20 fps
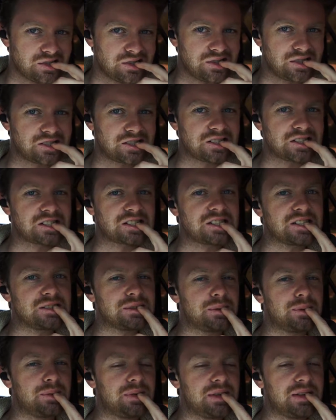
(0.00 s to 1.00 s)
it's just
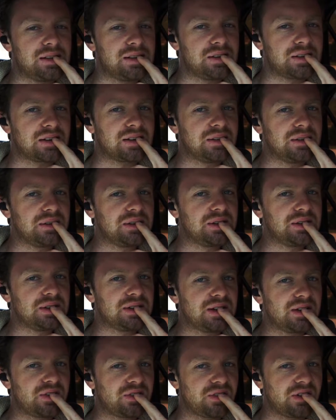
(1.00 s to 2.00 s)
going to look a little
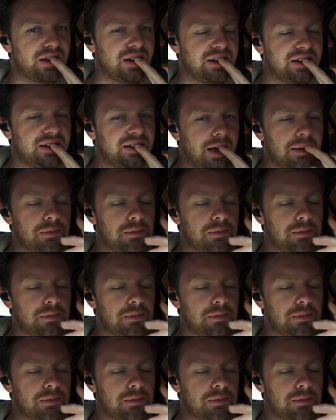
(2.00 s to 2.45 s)
different.